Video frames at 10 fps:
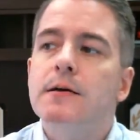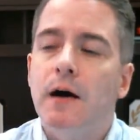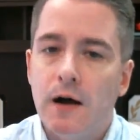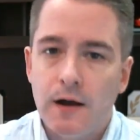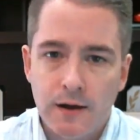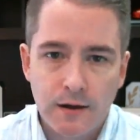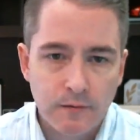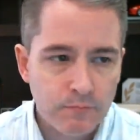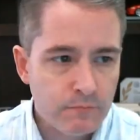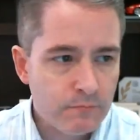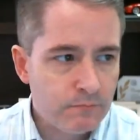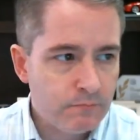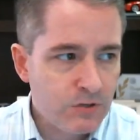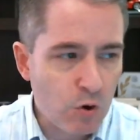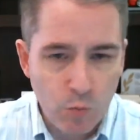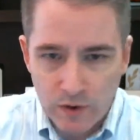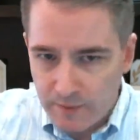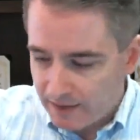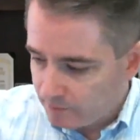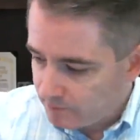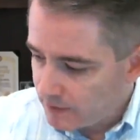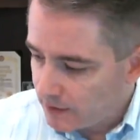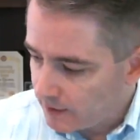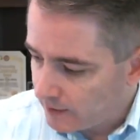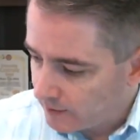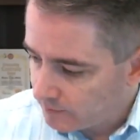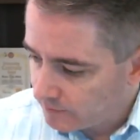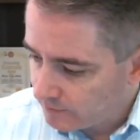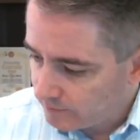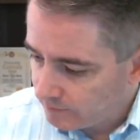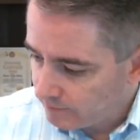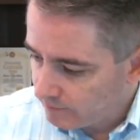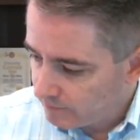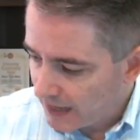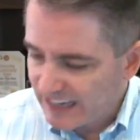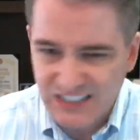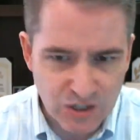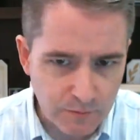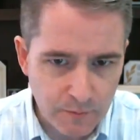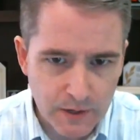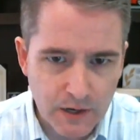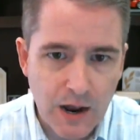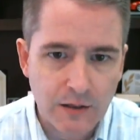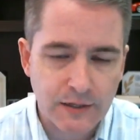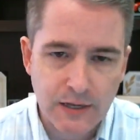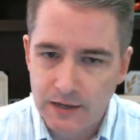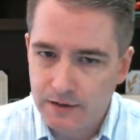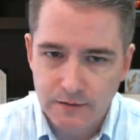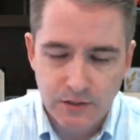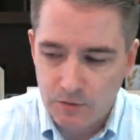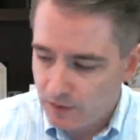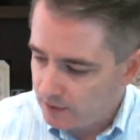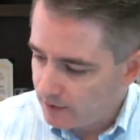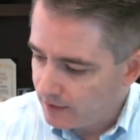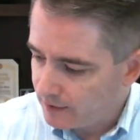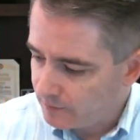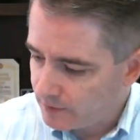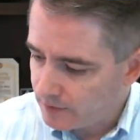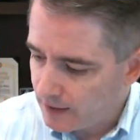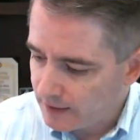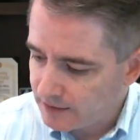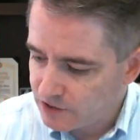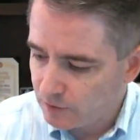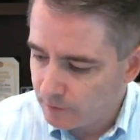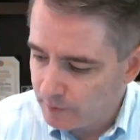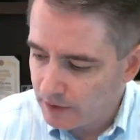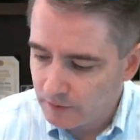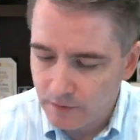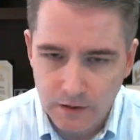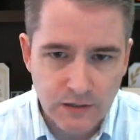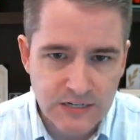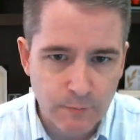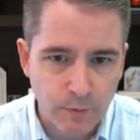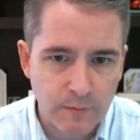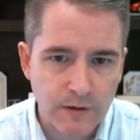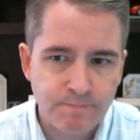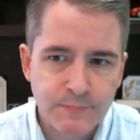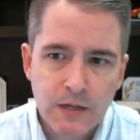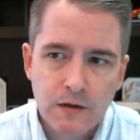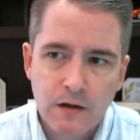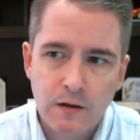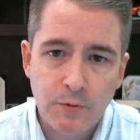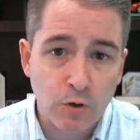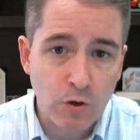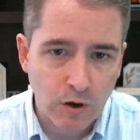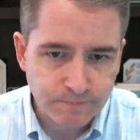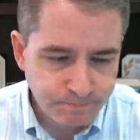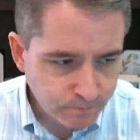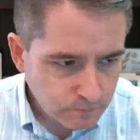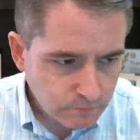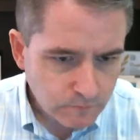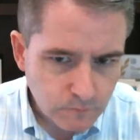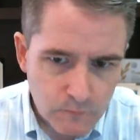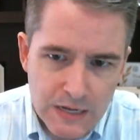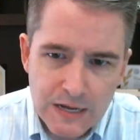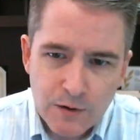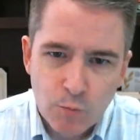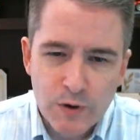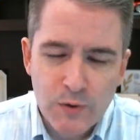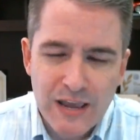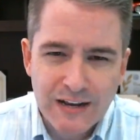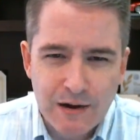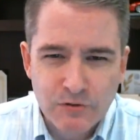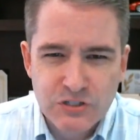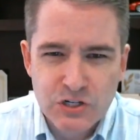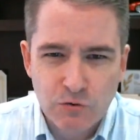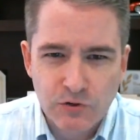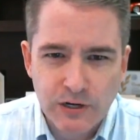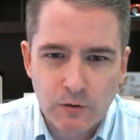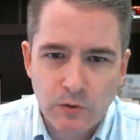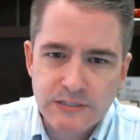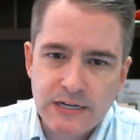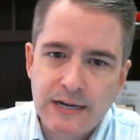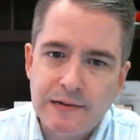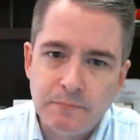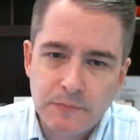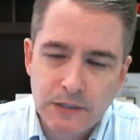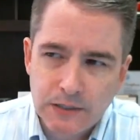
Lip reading: one of my, I consider him to be a colleague. I consider him to be a contemporary, but Bill Clark. We had a conversation over dinner one time